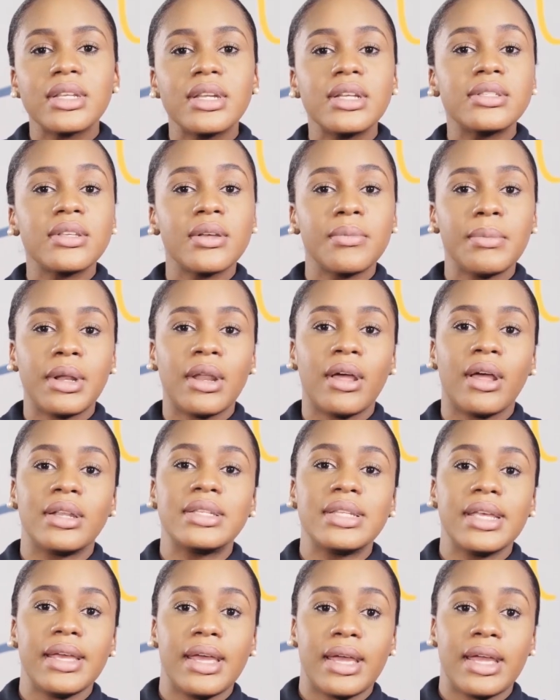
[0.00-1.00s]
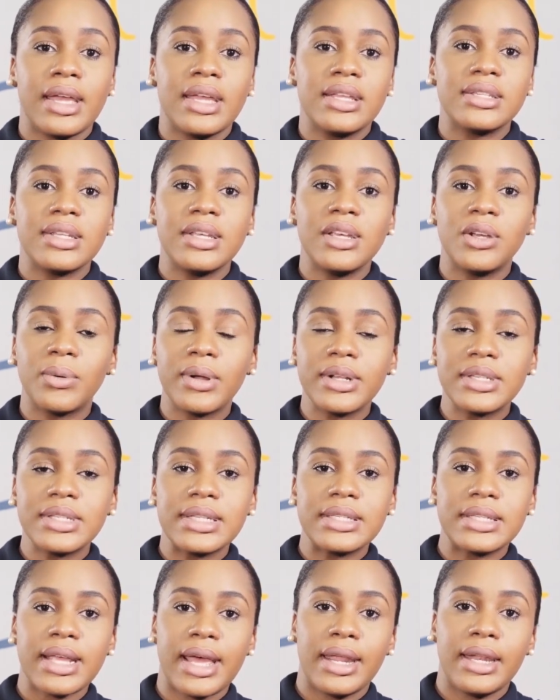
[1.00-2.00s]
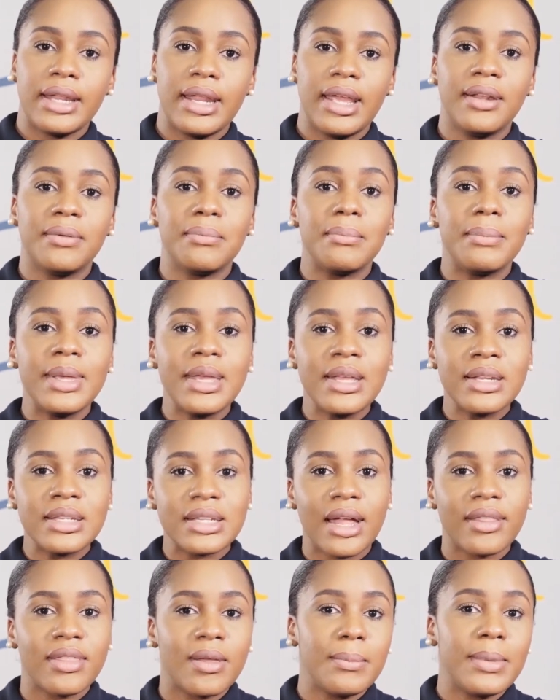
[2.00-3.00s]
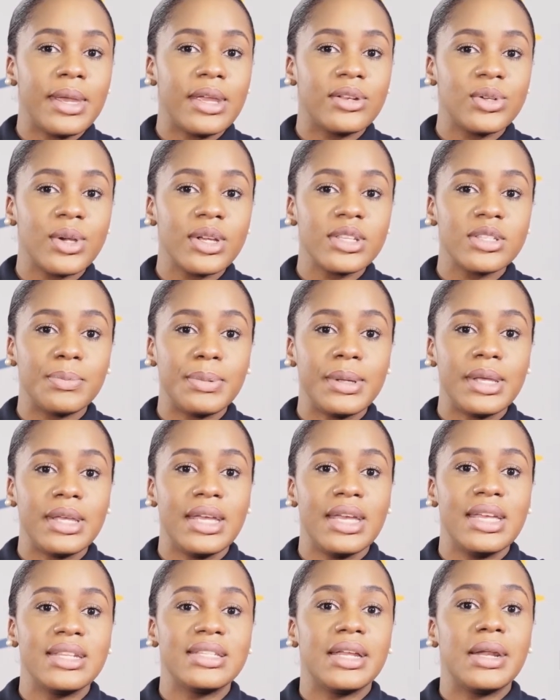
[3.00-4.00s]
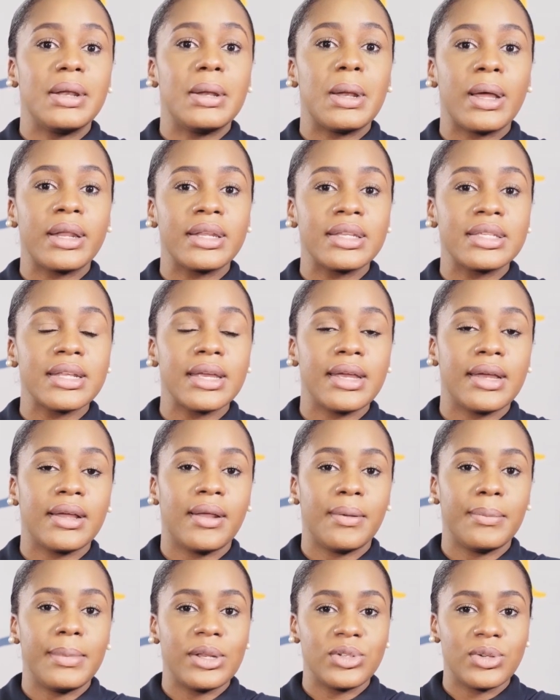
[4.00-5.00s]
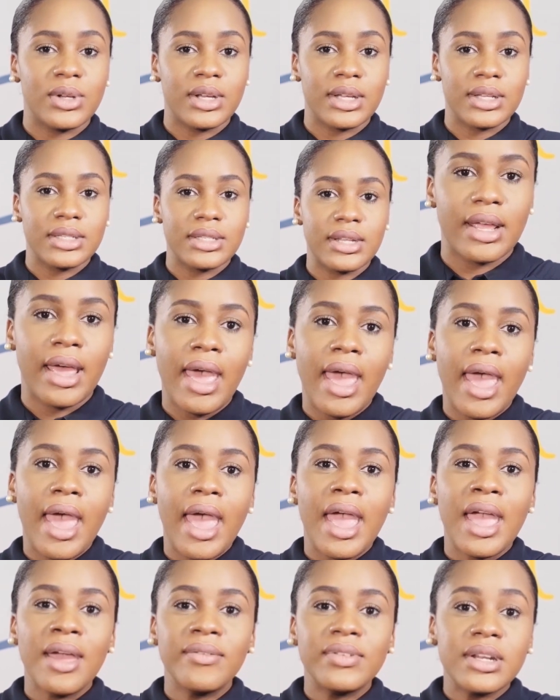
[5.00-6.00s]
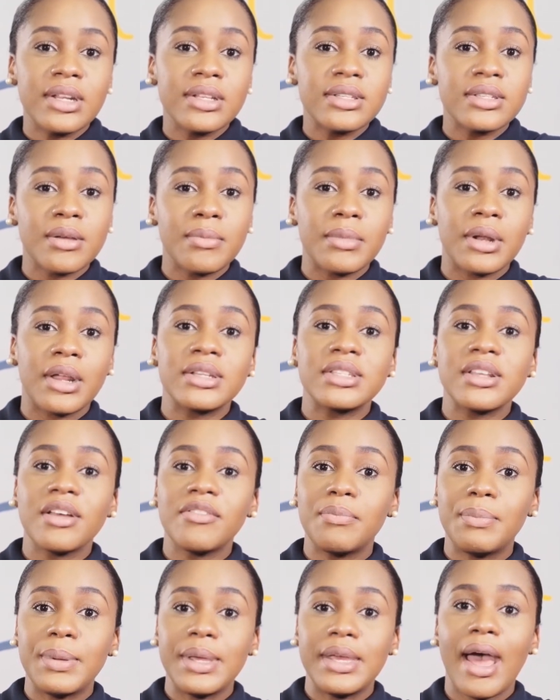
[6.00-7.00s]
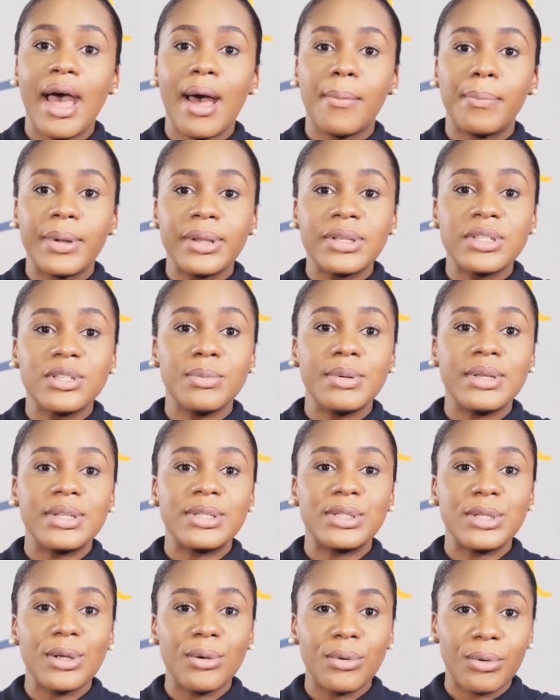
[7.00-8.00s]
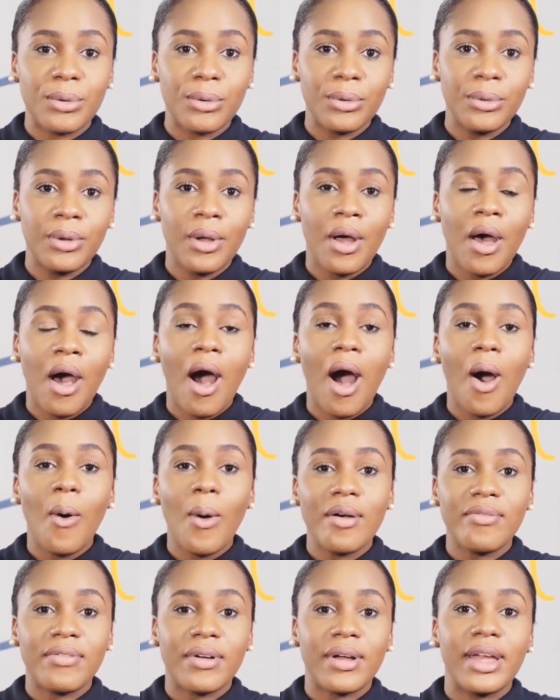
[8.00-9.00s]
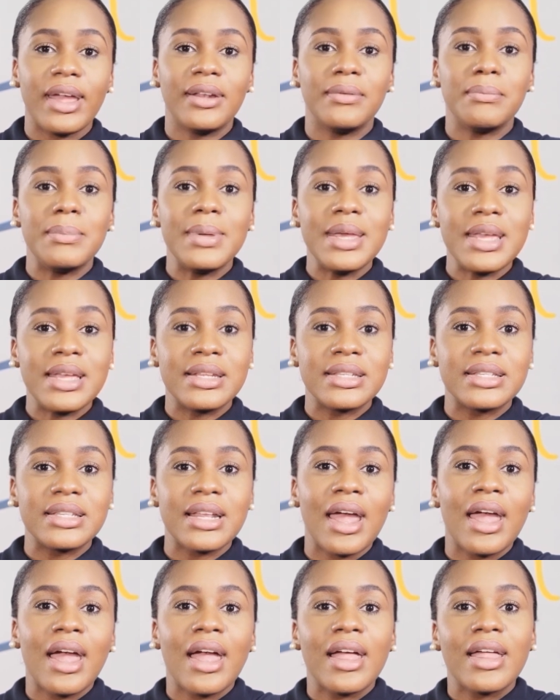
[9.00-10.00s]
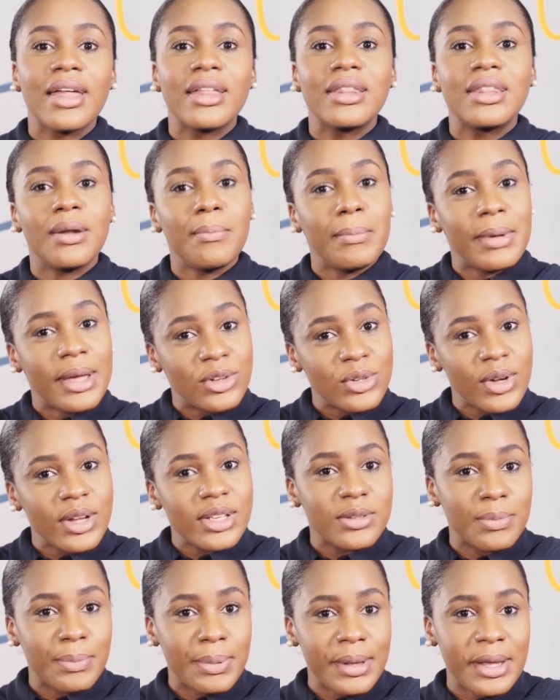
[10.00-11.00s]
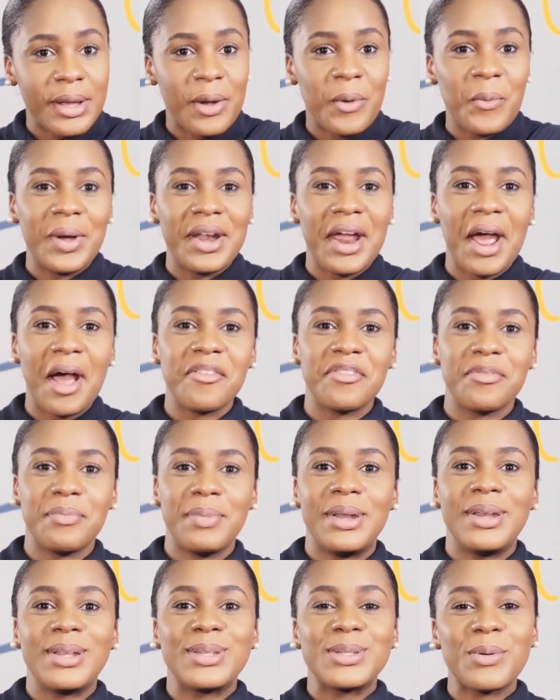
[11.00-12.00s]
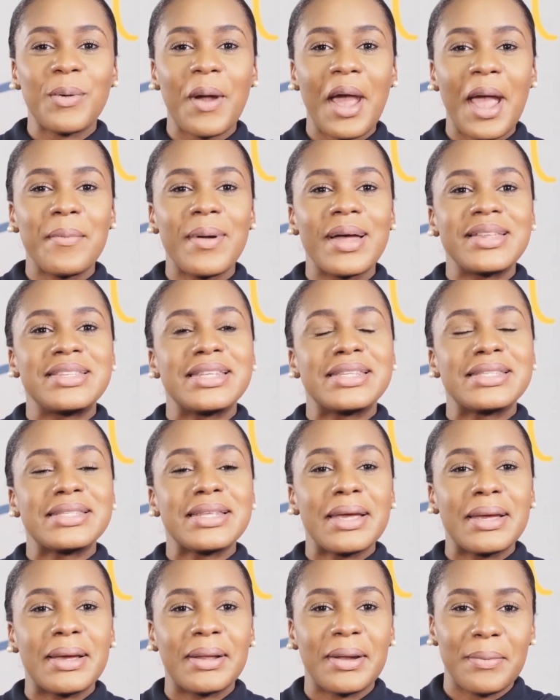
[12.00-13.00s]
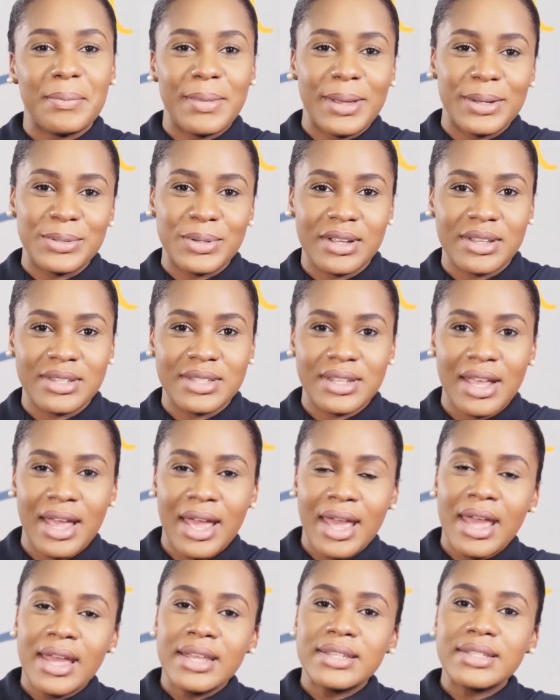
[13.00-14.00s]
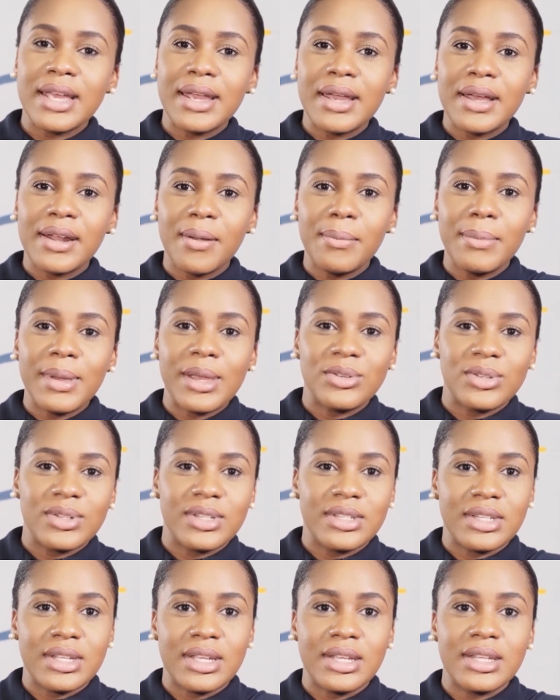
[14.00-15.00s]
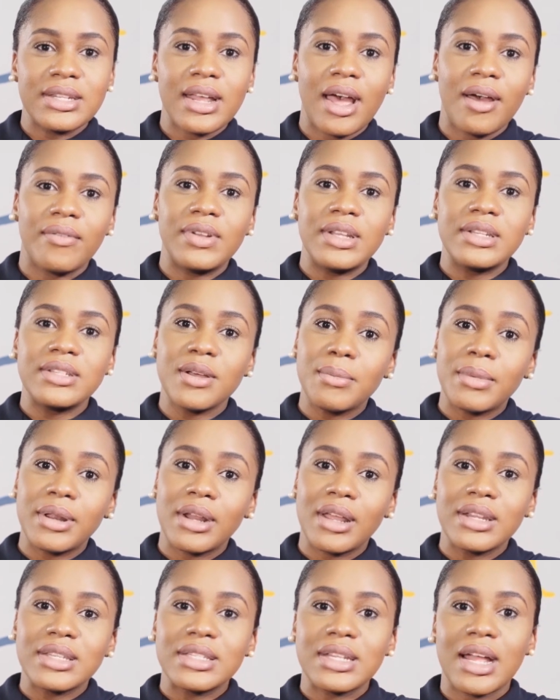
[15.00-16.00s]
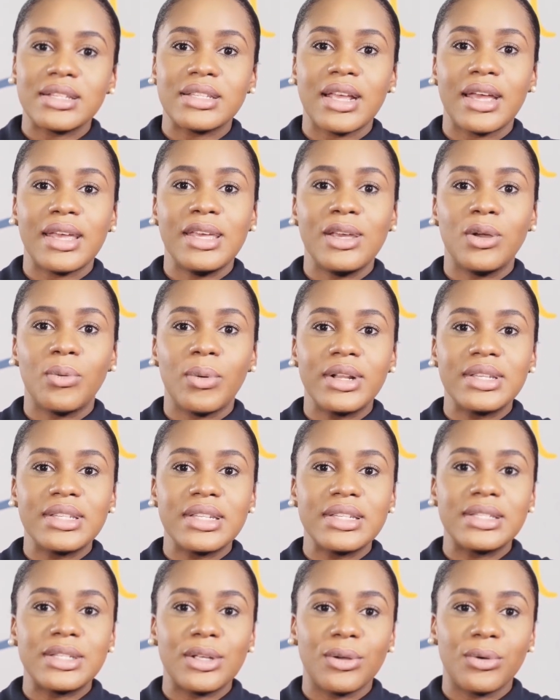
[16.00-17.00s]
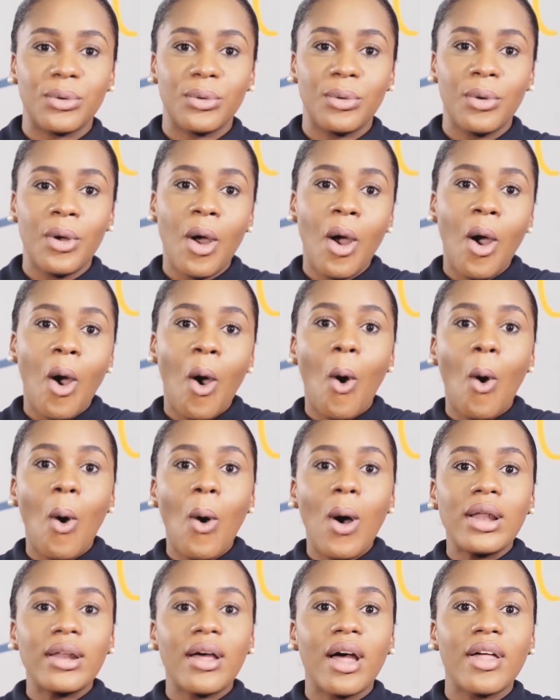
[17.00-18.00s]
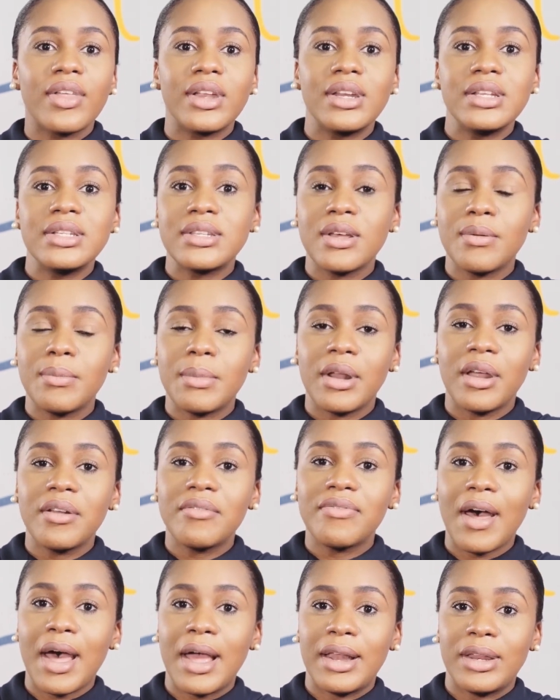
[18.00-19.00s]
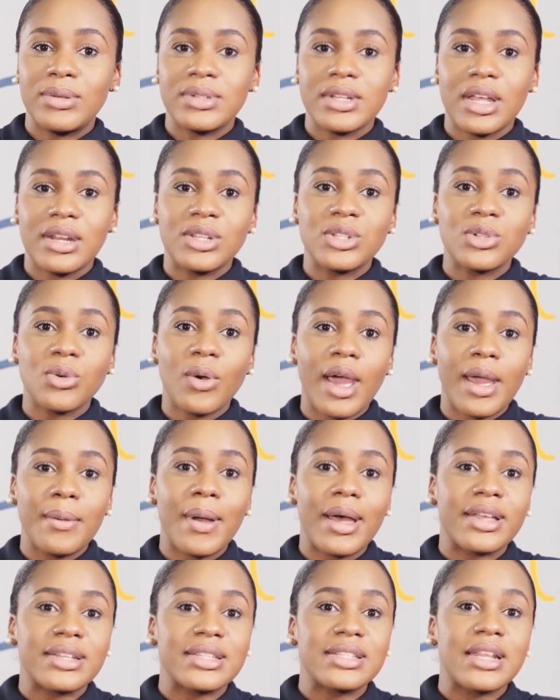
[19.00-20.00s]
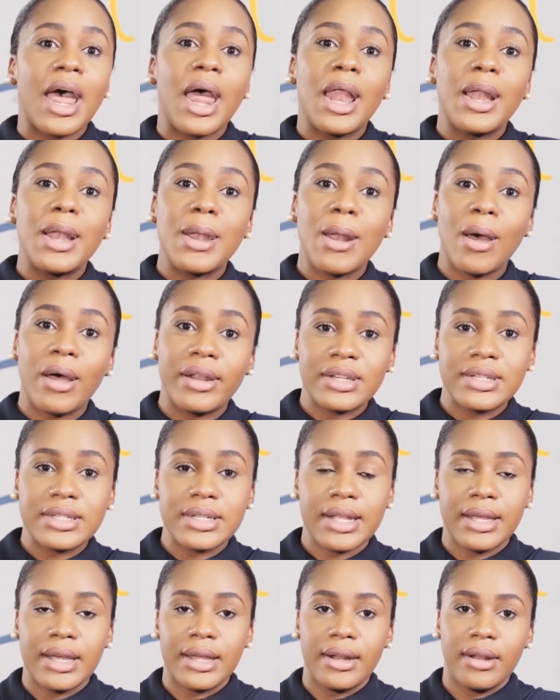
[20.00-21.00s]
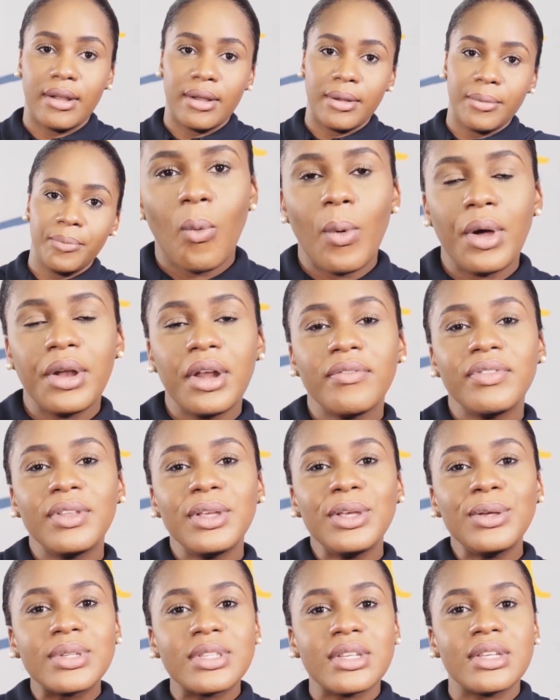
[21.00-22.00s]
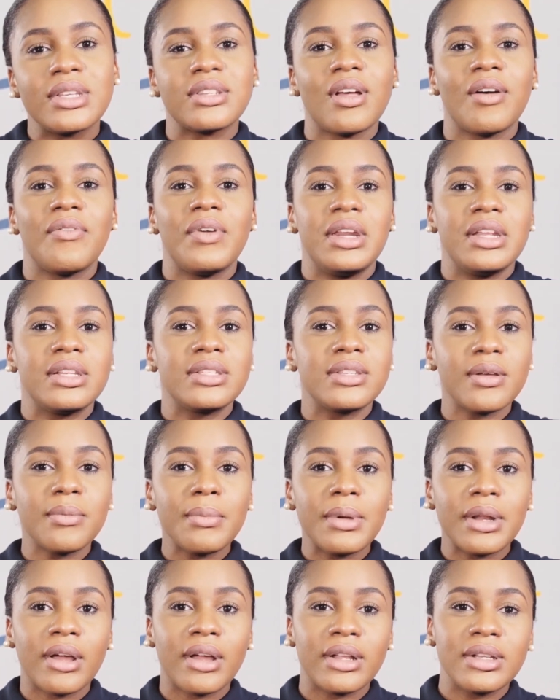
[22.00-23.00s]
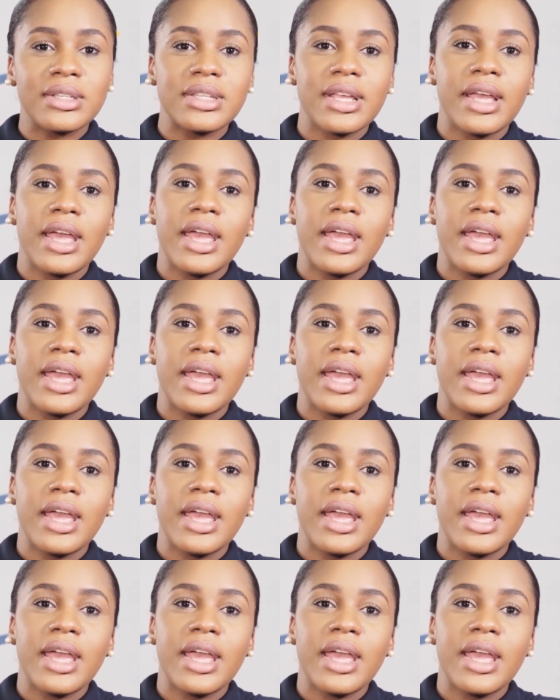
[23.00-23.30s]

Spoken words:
the determinant here is equal to 10, it means that the matrix B is a non-singular matrix. If the determinant of B happened to be 0, however, it means the matrix B would have been described as a singular matrix. Singular matrices have determinants that are equal to 0. All other determinant values are described as non-singular. One of the uses of a determinant